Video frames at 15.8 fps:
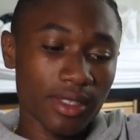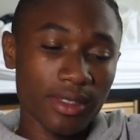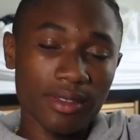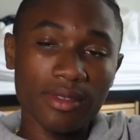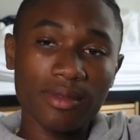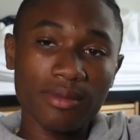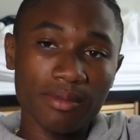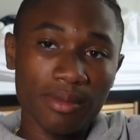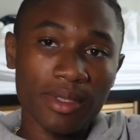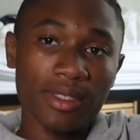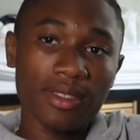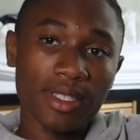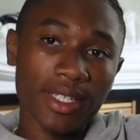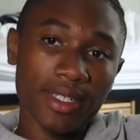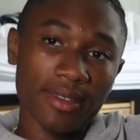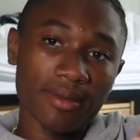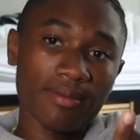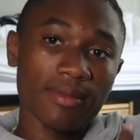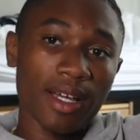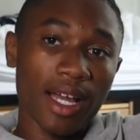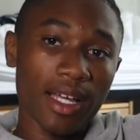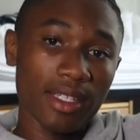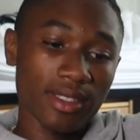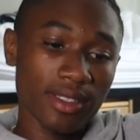though. But yeah,
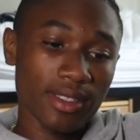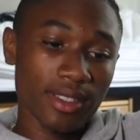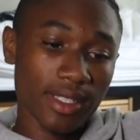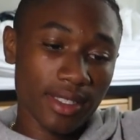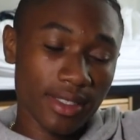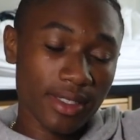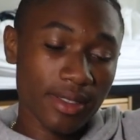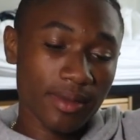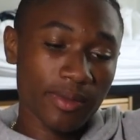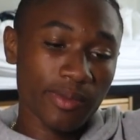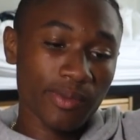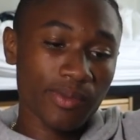highly suggest.